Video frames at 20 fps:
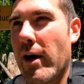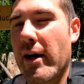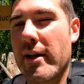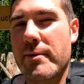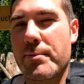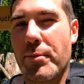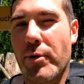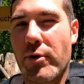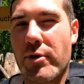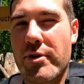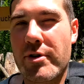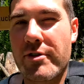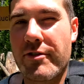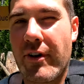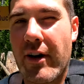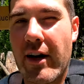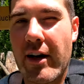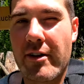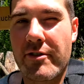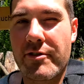
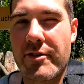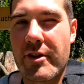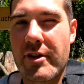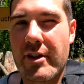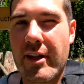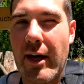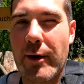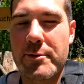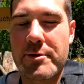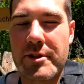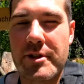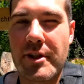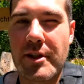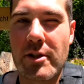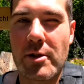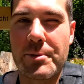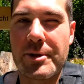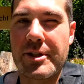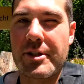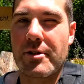1,500
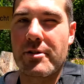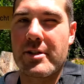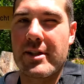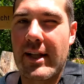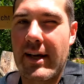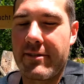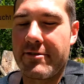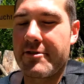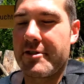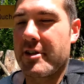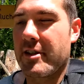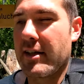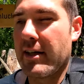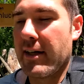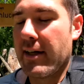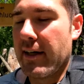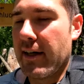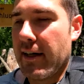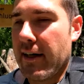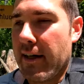kilometers left,
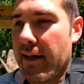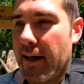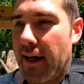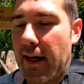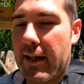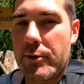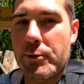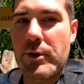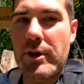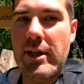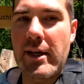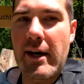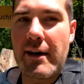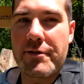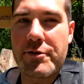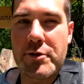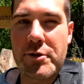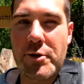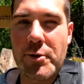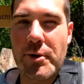and we
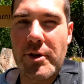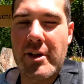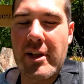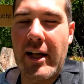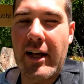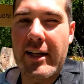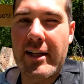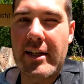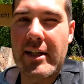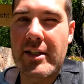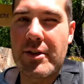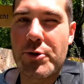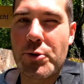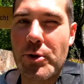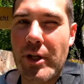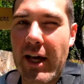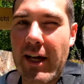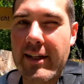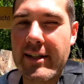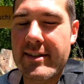have to do it like in
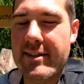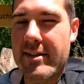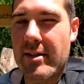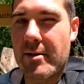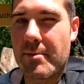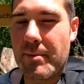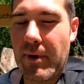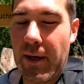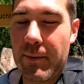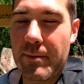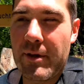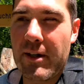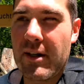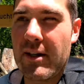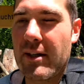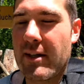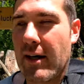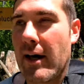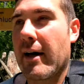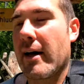2 days maybe.
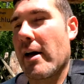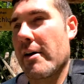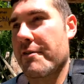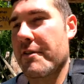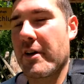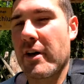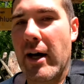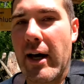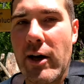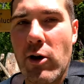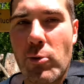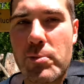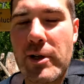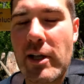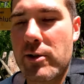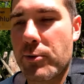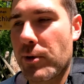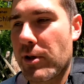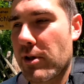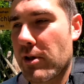I hope
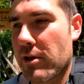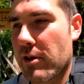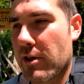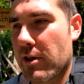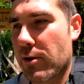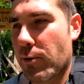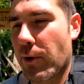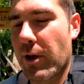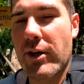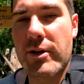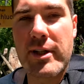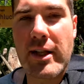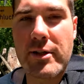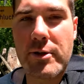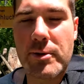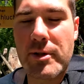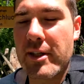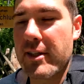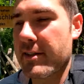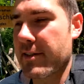that we're gonna
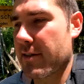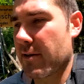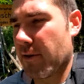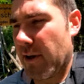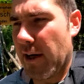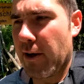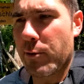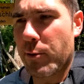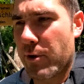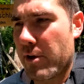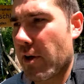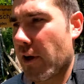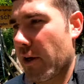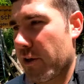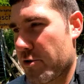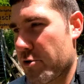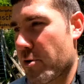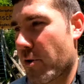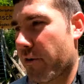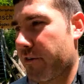do this. I
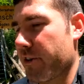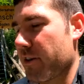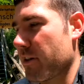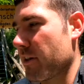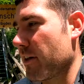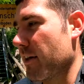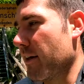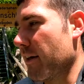assure of it.